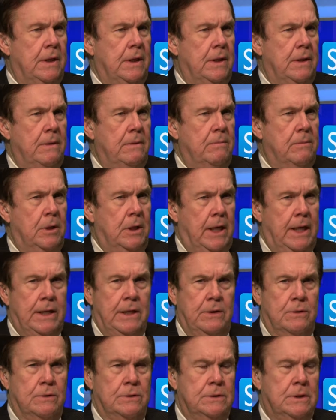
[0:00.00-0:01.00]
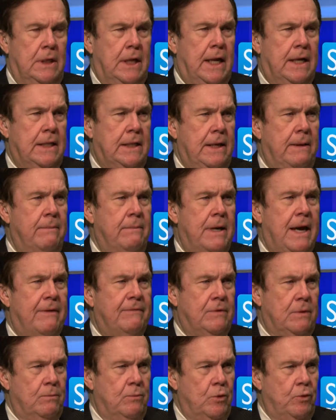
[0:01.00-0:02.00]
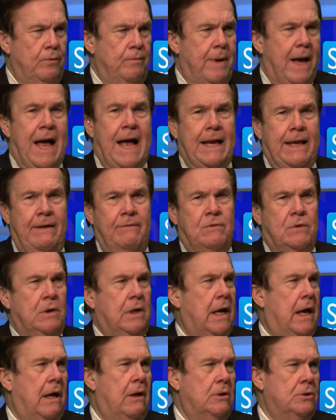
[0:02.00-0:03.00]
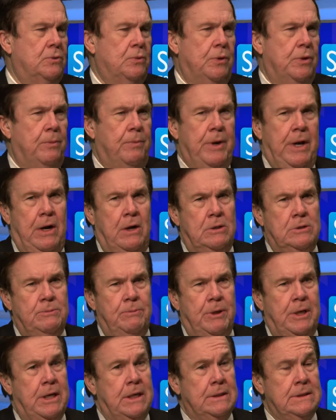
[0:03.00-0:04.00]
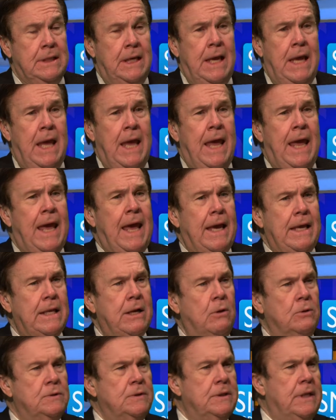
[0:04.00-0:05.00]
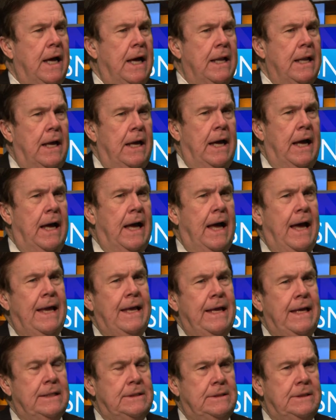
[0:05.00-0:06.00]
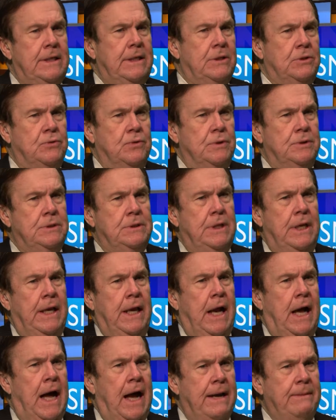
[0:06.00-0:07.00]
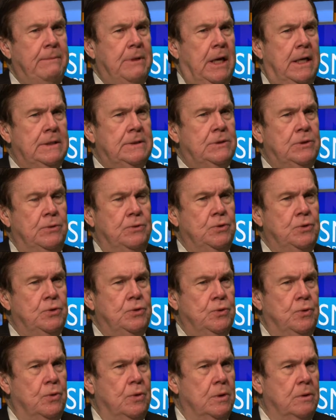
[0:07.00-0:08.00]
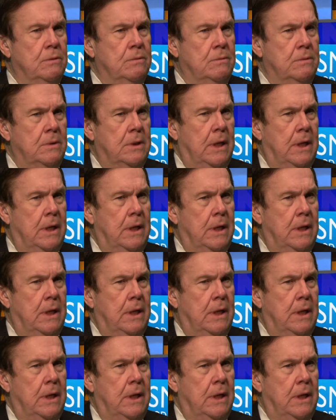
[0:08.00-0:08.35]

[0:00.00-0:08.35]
The millennials, a lot of them have to move back after college with their parents because, Scott, it's interesting. I'm not so sure.